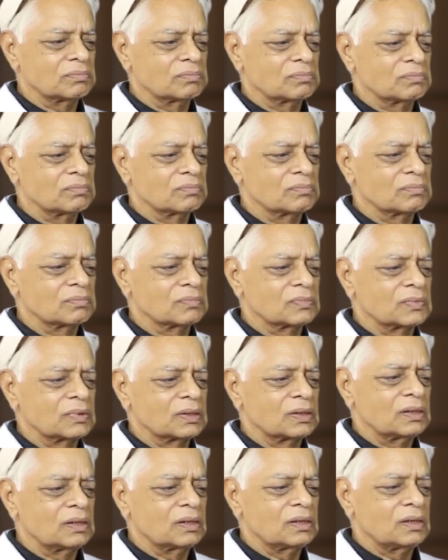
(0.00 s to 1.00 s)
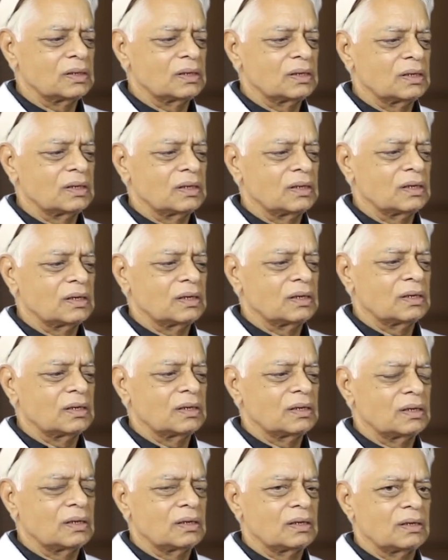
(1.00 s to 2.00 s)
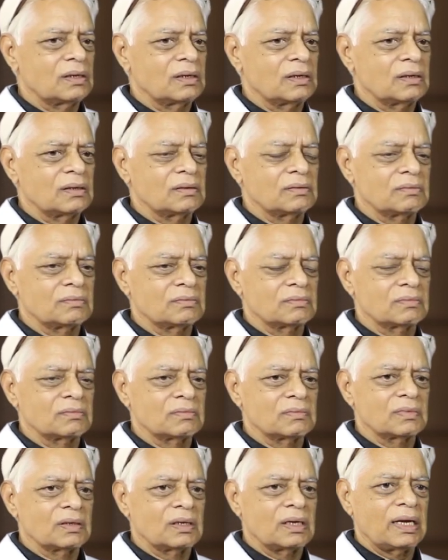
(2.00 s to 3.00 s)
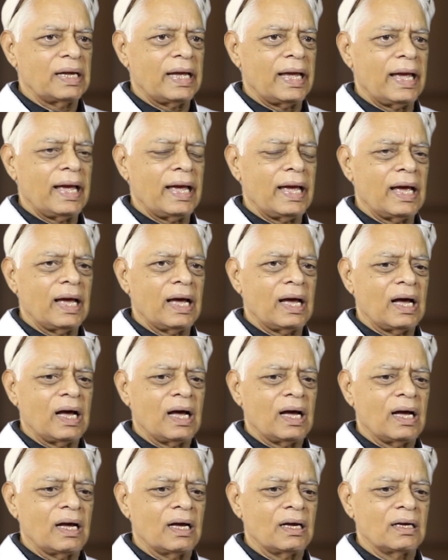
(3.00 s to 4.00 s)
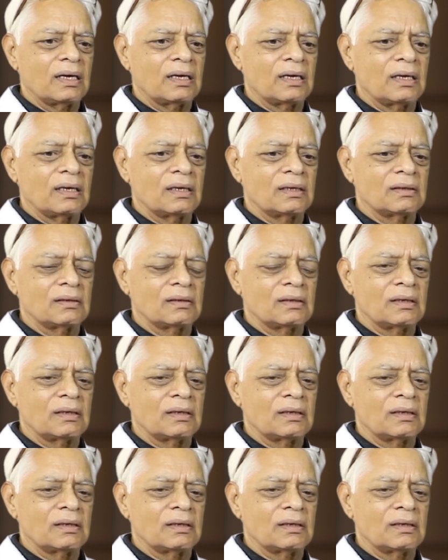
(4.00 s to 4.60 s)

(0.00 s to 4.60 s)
(no one is talking)